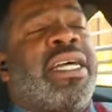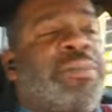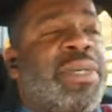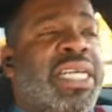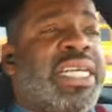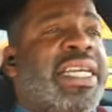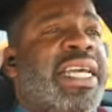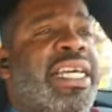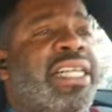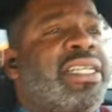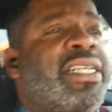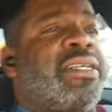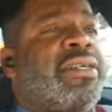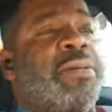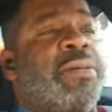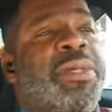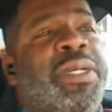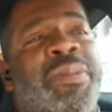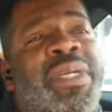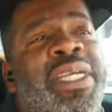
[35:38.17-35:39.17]
I mean Kaylin,
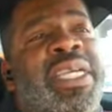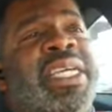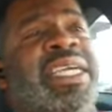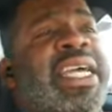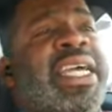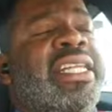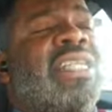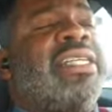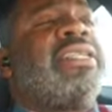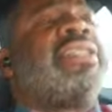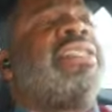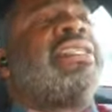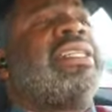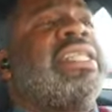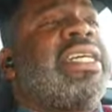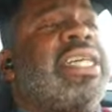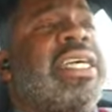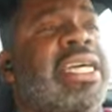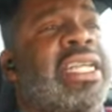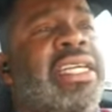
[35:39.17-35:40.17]
I mean me and
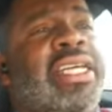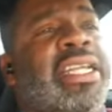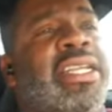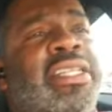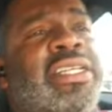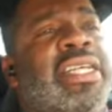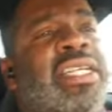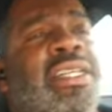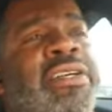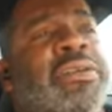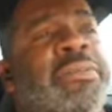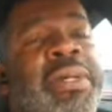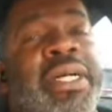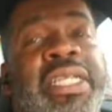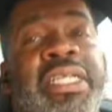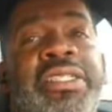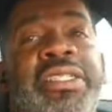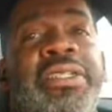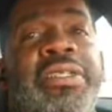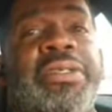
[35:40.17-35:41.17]
Kaylin, get get get her
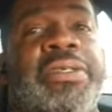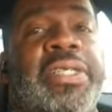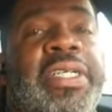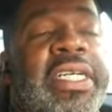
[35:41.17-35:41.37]
money too.